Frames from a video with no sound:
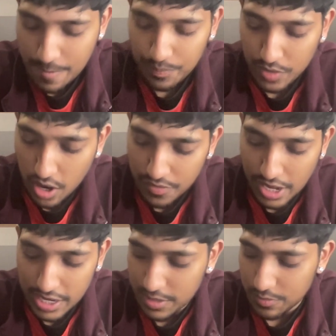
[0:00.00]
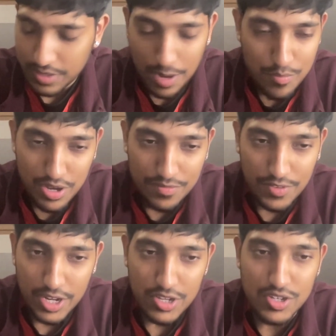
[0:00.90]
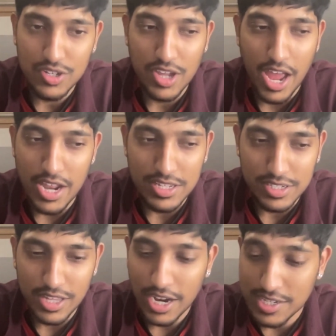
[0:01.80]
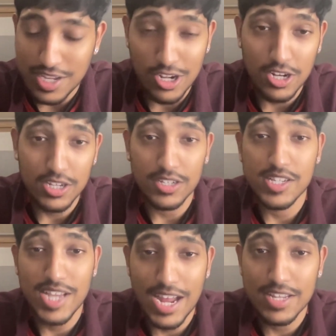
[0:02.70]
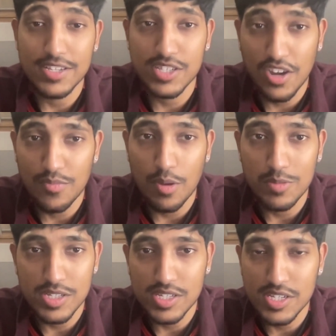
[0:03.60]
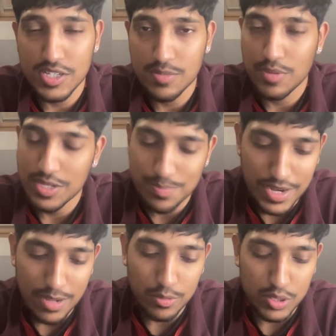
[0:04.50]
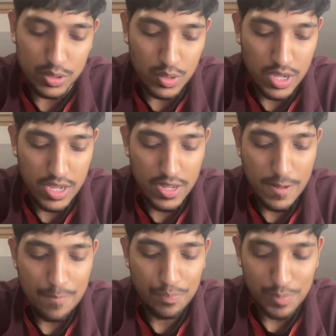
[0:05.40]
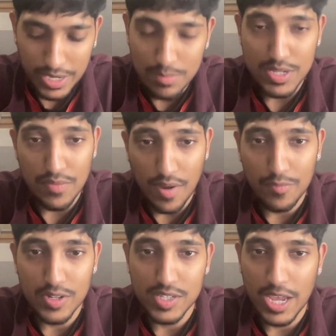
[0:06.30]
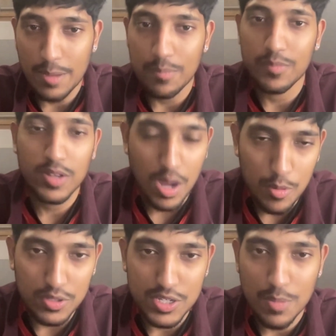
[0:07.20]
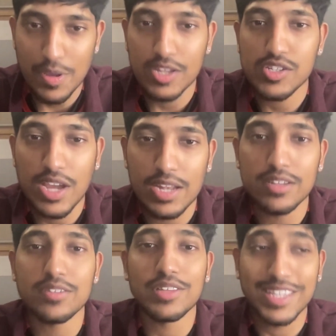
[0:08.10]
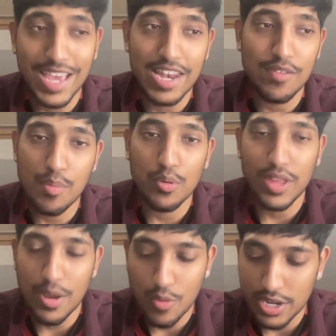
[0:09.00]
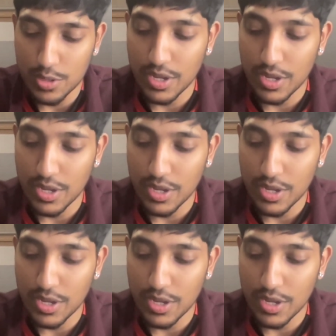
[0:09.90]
Harvey Elliott, that brilliant finish. And like I said earlier, he's had his tough moments this season, but he's been able to pick himself up for this game, come onto the pitch and get Liverpool that 1-0